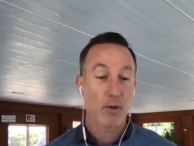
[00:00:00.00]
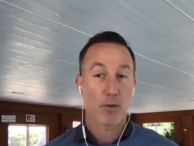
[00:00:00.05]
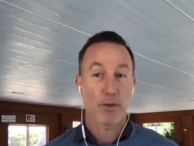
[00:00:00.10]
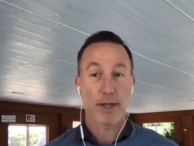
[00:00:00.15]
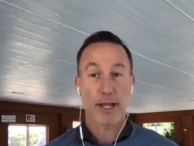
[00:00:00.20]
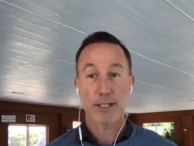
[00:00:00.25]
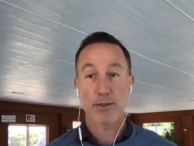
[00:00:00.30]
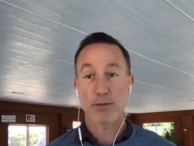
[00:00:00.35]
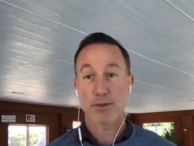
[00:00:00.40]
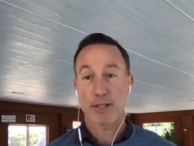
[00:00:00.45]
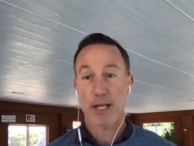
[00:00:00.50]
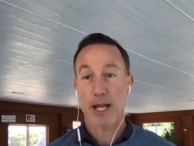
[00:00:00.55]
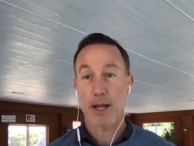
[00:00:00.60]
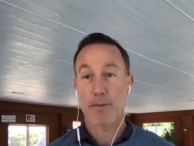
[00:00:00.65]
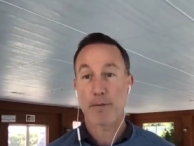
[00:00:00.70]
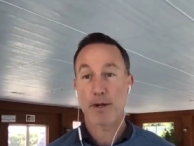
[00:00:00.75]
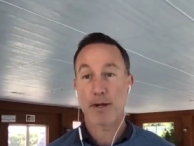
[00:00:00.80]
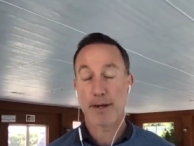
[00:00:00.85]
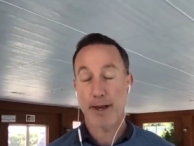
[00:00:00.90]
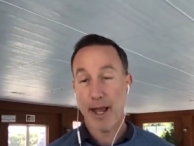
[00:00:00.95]
well that's what's
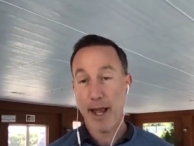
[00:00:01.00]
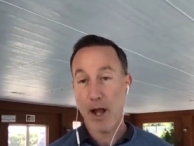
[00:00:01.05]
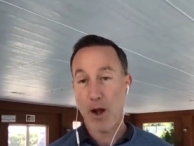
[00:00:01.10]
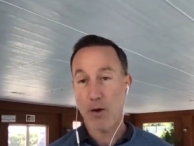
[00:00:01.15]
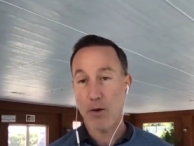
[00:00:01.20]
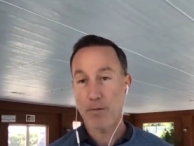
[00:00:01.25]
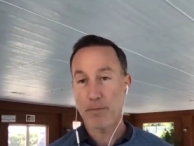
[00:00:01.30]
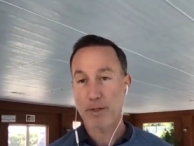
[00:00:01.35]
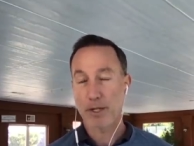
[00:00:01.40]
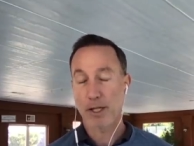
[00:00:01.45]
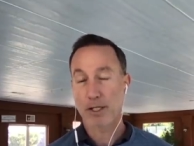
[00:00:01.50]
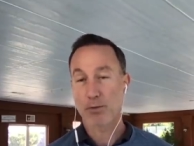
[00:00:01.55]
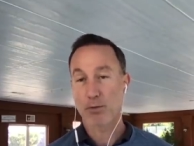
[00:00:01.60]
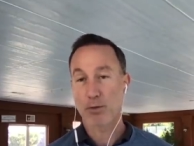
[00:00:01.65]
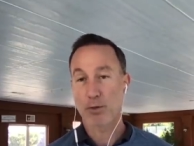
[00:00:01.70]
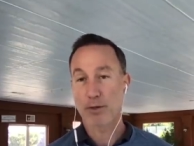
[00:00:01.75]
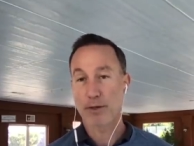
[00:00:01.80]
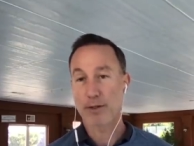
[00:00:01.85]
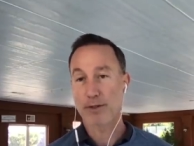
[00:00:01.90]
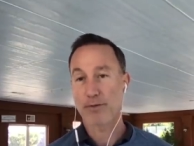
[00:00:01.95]
happening now because
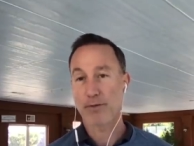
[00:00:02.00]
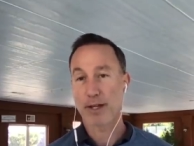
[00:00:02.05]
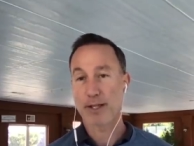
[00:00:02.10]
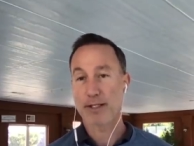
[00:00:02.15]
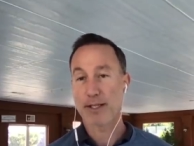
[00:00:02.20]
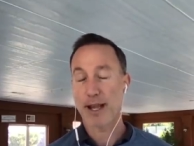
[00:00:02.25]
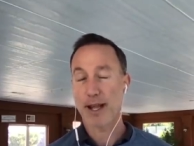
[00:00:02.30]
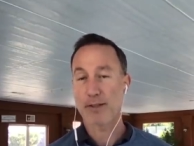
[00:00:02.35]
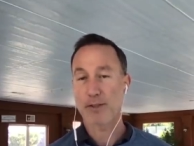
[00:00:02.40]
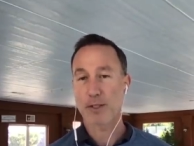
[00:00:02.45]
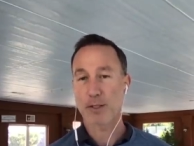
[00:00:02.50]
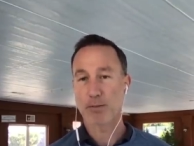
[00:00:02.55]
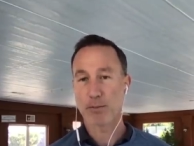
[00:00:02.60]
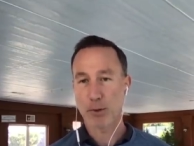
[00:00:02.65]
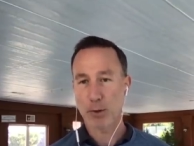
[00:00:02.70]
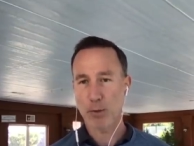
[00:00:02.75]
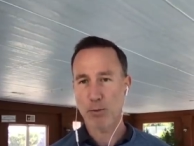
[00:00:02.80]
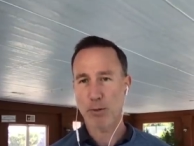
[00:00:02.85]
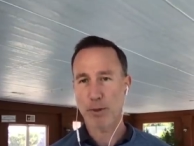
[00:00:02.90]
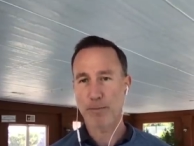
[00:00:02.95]
we're in this fantastic
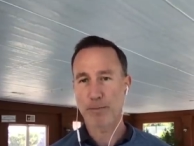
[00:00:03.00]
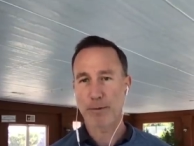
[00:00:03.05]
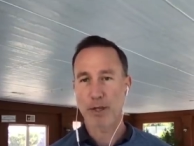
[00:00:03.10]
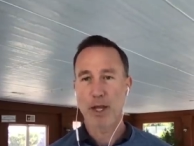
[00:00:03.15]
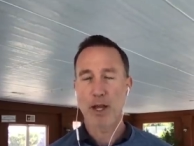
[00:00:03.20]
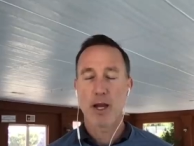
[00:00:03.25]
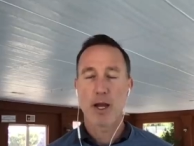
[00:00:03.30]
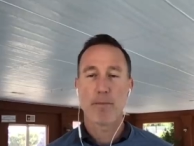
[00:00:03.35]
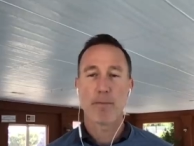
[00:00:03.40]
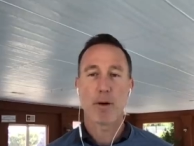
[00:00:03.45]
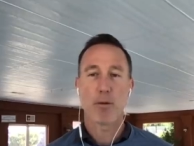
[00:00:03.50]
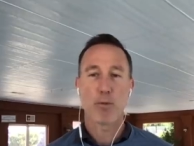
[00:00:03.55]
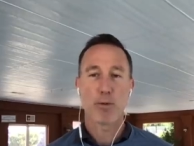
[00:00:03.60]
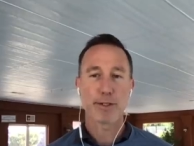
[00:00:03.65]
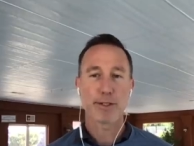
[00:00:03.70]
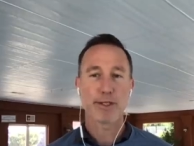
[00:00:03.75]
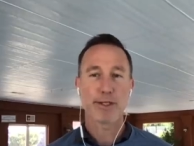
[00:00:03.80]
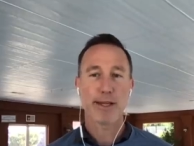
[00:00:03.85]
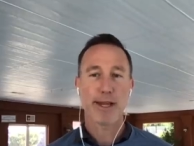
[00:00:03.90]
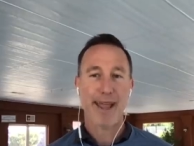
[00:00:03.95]
bull run but
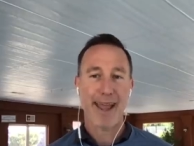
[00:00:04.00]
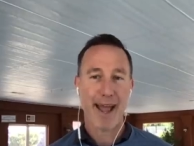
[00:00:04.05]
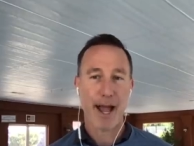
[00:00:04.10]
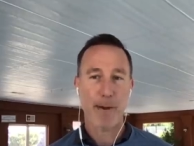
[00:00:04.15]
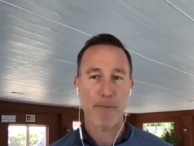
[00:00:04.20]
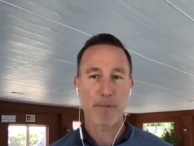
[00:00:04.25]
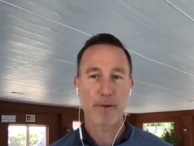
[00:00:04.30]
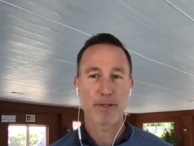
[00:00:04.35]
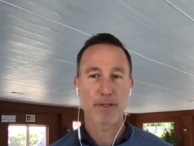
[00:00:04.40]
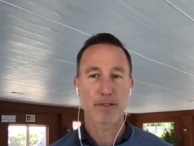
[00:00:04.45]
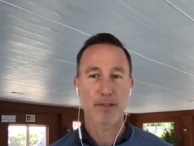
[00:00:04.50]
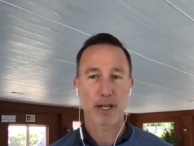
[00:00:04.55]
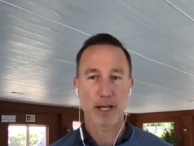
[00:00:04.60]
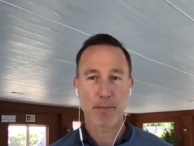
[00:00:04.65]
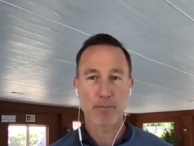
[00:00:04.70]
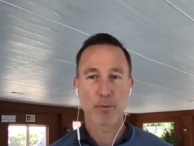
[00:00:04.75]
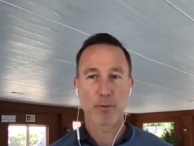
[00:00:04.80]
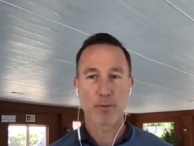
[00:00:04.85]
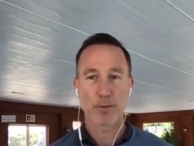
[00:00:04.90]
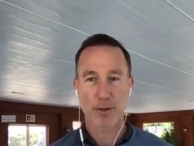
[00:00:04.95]
what's going to happen as
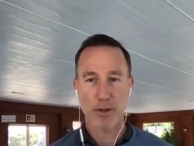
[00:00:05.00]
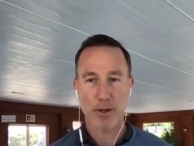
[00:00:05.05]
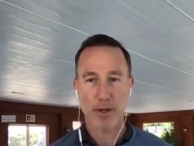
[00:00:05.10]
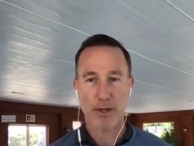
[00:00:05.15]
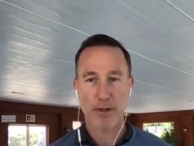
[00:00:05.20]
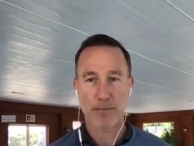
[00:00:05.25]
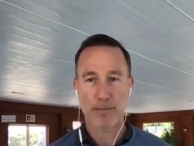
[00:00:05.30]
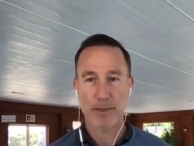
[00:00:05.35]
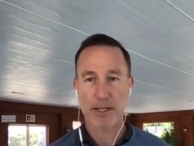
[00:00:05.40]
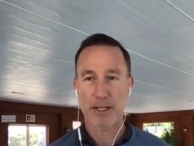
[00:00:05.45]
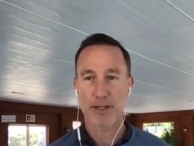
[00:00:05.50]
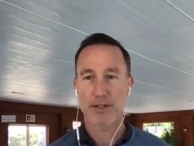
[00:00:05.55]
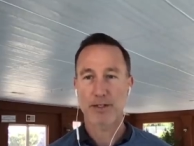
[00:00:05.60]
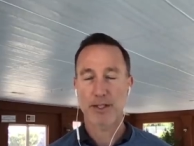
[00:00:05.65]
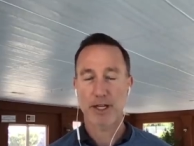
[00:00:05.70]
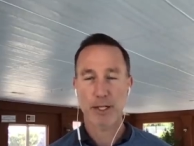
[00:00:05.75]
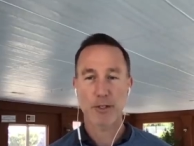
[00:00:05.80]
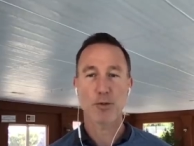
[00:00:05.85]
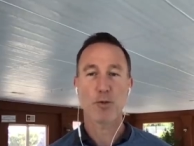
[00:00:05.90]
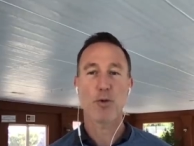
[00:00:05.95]
time moves on because
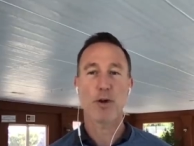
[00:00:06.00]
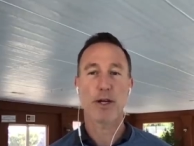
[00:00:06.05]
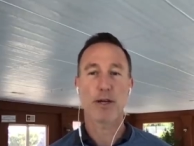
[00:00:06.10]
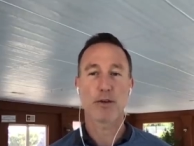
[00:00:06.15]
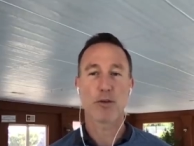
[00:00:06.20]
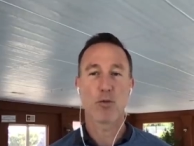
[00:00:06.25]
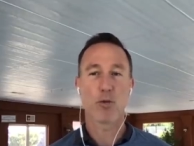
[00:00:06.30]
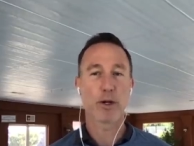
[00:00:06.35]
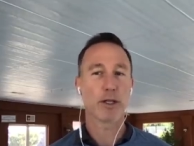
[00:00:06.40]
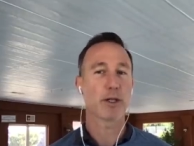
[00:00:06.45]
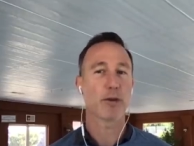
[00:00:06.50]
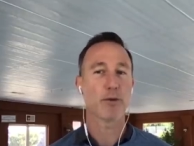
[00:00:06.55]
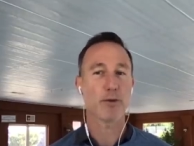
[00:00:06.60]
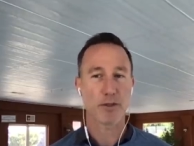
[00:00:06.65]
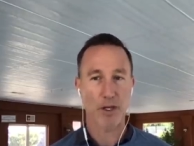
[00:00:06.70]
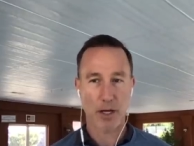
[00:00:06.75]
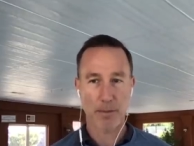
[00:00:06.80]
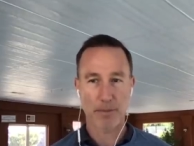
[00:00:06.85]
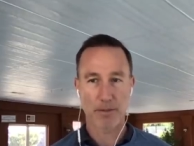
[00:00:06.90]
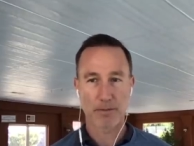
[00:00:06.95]
guess what what
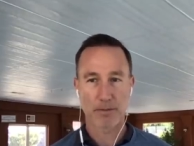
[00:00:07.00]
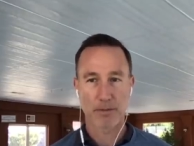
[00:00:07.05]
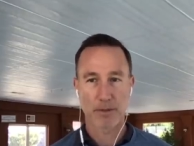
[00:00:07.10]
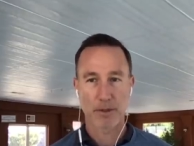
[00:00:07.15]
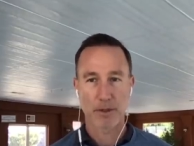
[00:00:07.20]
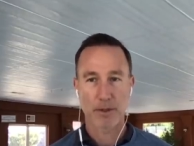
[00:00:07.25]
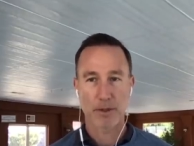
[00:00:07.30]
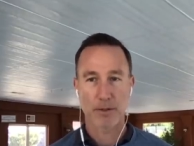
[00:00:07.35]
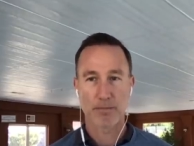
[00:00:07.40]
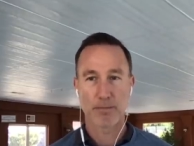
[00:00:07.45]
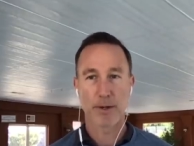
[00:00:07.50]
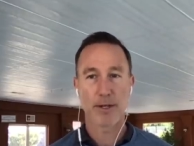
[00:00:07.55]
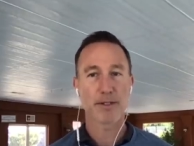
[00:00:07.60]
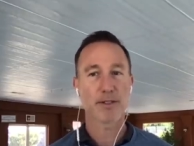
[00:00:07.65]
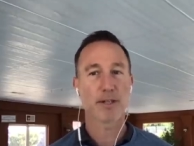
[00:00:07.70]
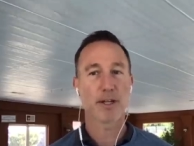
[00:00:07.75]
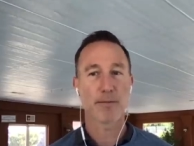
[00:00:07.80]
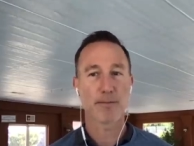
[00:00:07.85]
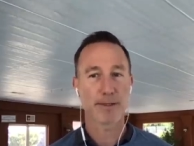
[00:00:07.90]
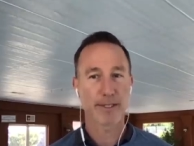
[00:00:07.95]
goes up
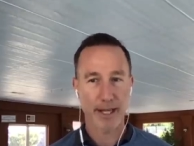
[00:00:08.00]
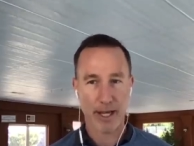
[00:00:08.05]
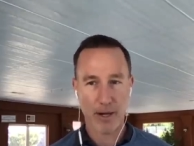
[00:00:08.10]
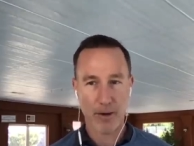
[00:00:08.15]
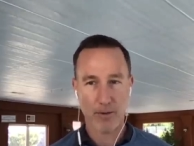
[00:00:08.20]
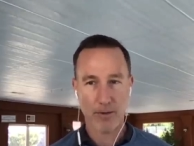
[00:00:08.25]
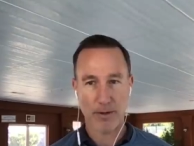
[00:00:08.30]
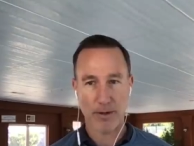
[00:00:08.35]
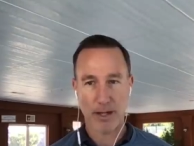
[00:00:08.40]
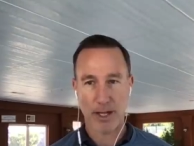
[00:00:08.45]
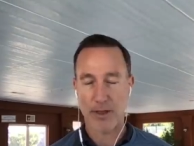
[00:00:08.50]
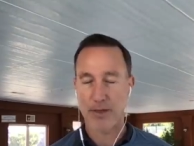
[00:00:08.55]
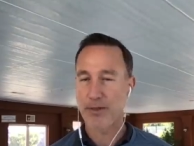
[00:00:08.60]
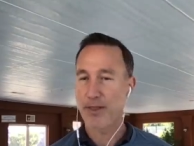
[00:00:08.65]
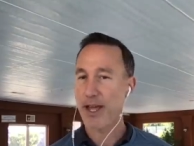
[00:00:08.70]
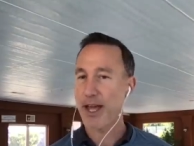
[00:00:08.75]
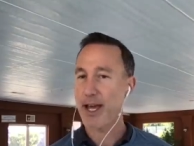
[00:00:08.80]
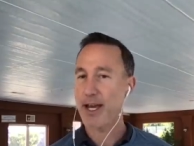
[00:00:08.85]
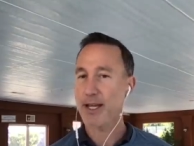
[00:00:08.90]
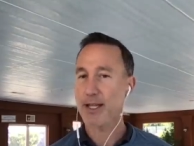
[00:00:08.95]
must come down
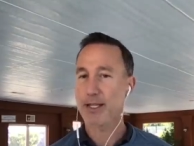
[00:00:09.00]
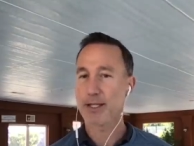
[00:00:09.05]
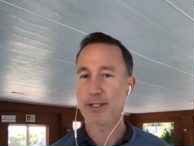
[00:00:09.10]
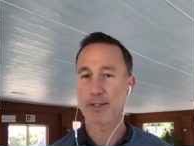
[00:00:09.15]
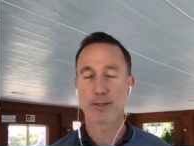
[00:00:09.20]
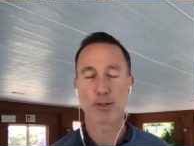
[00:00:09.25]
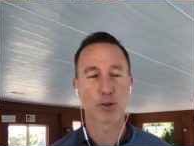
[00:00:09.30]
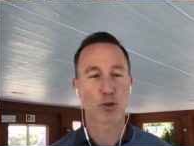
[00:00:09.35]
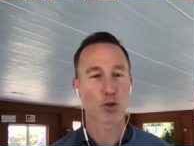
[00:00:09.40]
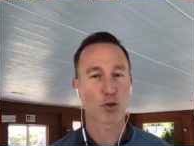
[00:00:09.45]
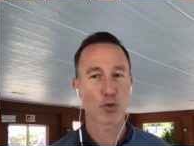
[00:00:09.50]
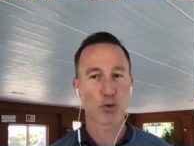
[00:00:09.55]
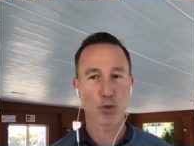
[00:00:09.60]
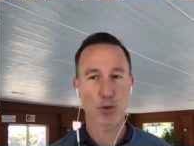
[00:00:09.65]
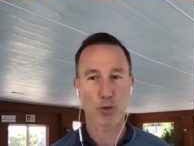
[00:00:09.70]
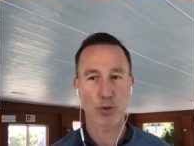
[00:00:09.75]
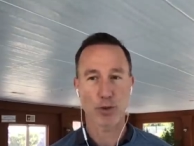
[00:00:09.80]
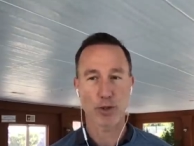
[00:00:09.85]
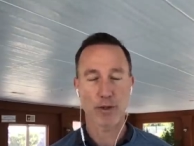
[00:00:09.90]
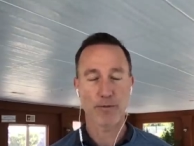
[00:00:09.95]
and that is the
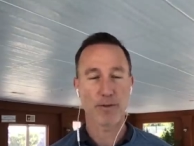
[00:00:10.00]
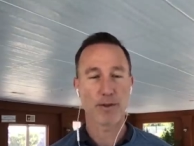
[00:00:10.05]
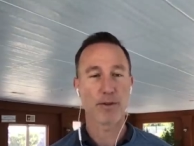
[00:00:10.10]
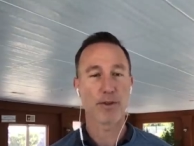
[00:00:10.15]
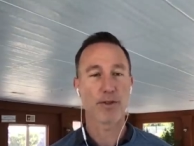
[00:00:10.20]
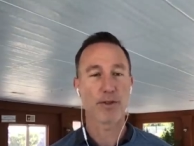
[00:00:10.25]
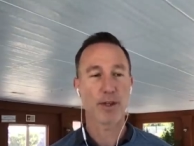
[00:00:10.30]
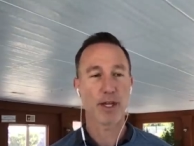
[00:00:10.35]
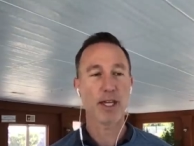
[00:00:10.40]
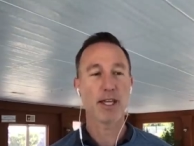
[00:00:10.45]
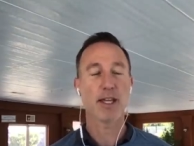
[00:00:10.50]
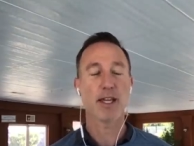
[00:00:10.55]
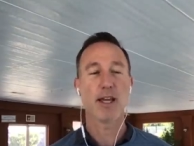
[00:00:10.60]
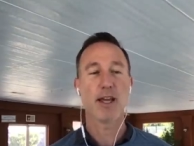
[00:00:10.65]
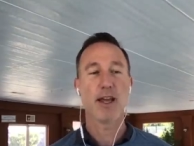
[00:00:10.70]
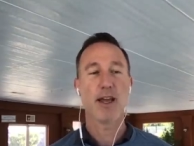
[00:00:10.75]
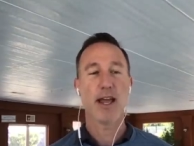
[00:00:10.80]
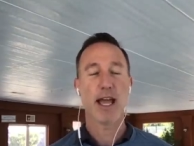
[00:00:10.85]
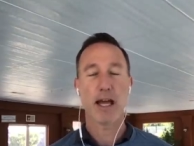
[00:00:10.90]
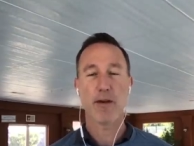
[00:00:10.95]
truth if you think
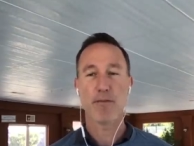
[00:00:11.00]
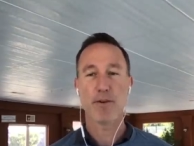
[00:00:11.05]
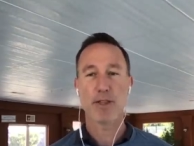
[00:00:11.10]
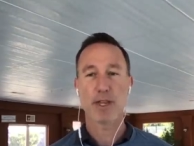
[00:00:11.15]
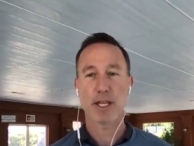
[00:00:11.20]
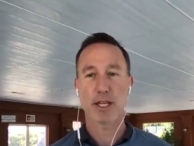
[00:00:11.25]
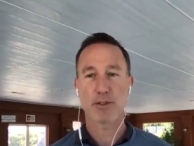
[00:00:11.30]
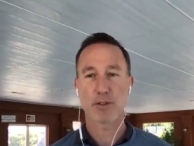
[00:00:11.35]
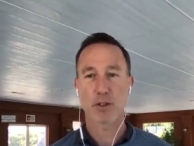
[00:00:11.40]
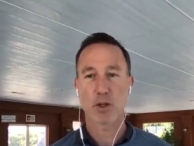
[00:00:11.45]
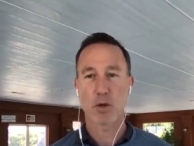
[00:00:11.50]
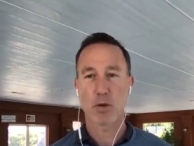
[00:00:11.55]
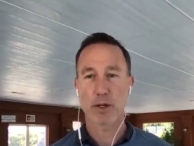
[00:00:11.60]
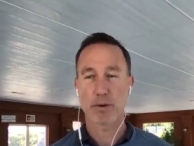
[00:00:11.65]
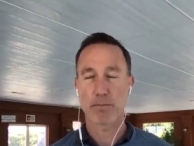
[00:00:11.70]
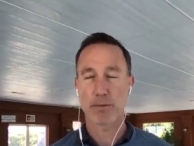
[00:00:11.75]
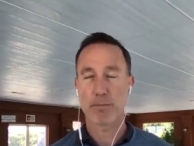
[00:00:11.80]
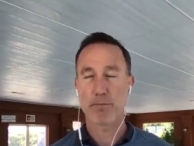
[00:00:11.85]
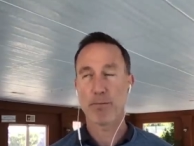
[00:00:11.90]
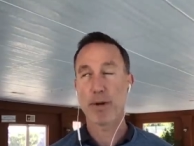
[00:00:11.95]
everything is
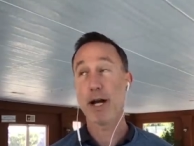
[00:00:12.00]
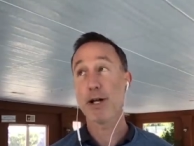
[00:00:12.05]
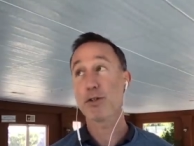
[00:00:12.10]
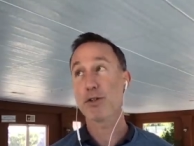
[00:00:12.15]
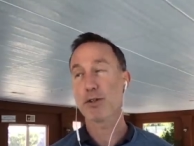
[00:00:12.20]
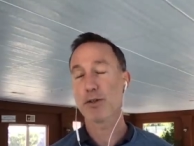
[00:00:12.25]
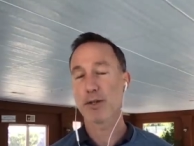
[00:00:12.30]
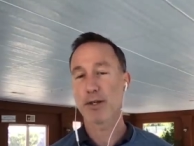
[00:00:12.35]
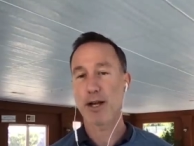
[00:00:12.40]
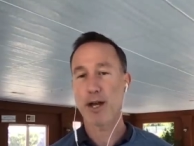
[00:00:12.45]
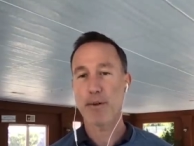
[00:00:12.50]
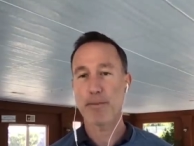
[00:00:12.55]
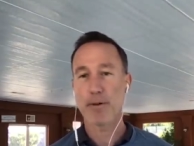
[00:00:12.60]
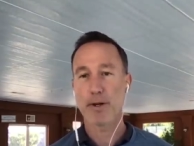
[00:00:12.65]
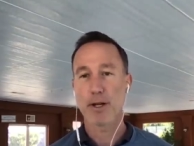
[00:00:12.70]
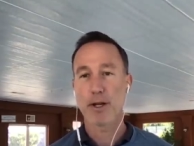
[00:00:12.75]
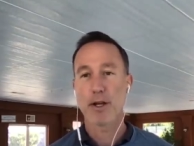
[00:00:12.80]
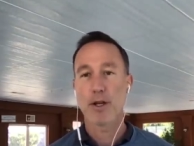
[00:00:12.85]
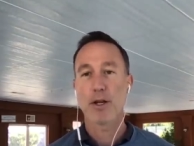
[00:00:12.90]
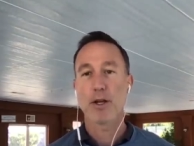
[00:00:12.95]
going perpetually up